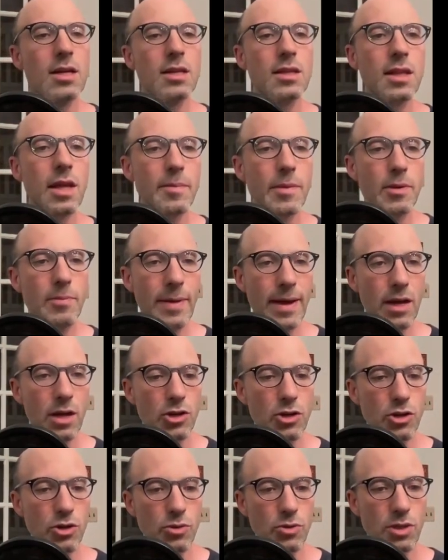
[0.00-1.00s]
Let me make a
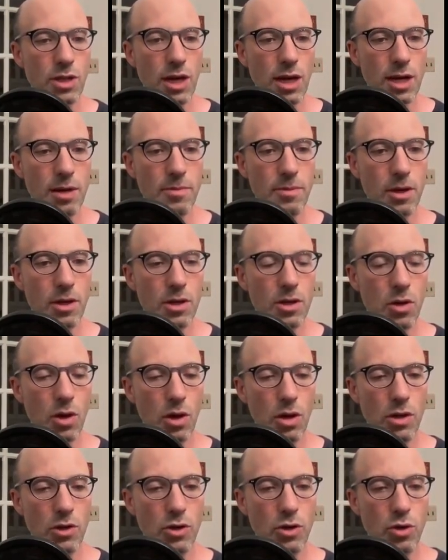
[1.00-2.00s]
new type. I'll
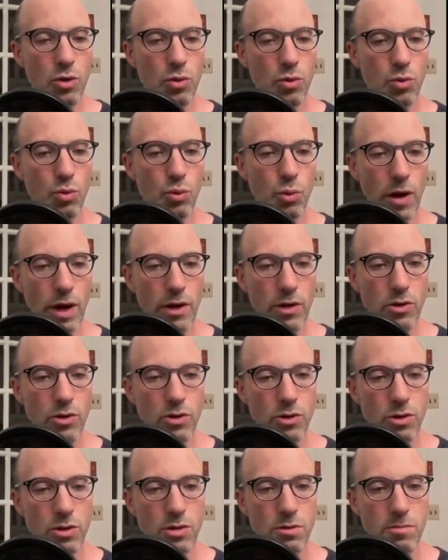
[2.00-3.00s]
call it
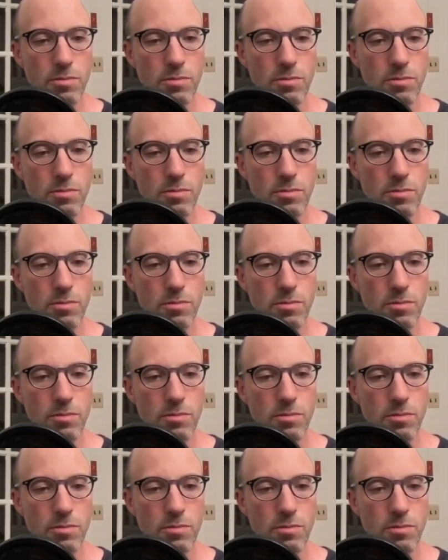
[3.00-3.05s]
record,